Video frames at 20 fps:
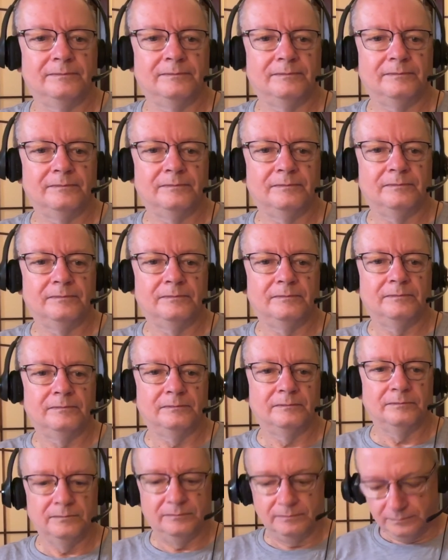
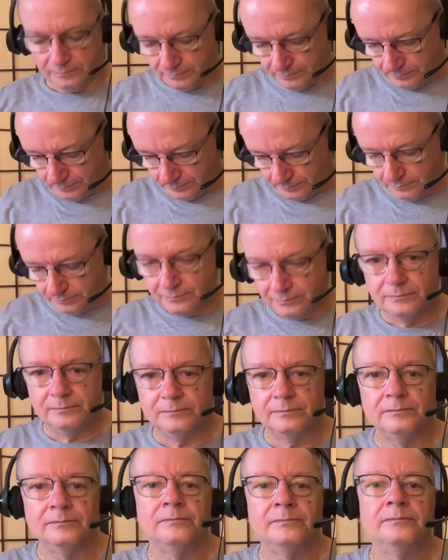
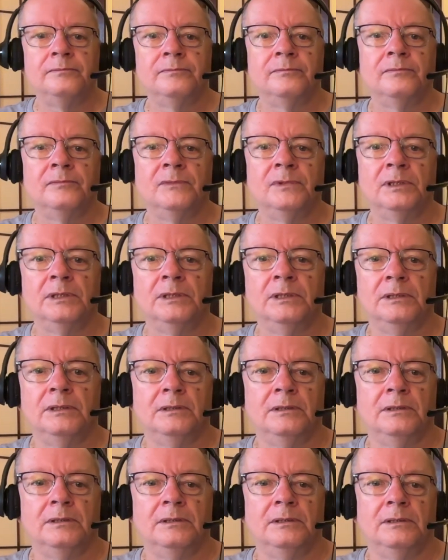No one is speaking in this clip.